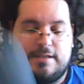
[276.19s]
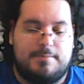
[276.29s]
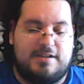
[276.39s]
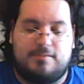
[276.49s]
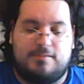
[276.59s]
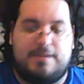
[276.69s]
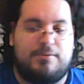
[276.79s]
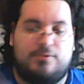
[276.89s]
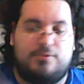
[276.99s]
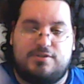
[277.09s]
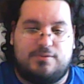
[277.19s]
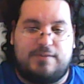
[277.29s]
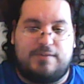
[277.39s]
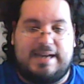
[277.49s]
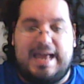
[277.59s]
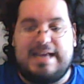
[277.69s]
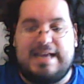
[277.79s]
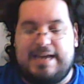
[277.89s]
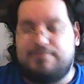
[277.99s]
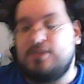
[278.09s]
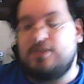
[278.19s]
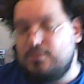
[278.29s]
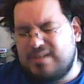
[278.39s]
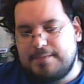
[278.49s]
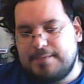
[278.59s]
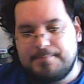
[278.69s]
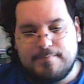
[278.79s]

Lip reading: because my wrist was just freaking aching after using it.